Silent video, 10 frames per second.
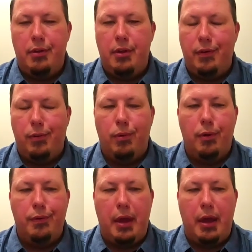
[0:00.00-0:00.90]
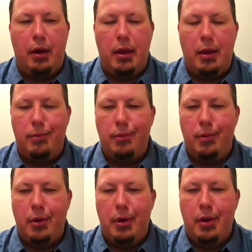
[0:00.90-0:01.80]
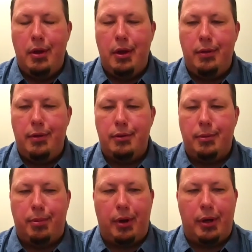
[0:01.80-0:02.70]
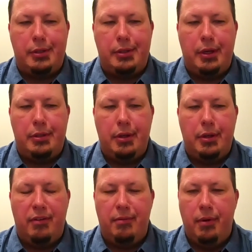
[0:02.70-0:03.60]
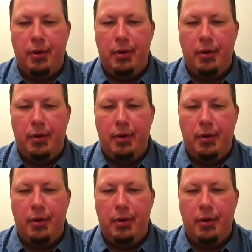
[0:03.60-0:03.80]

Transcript: in a different world now, and there's a process of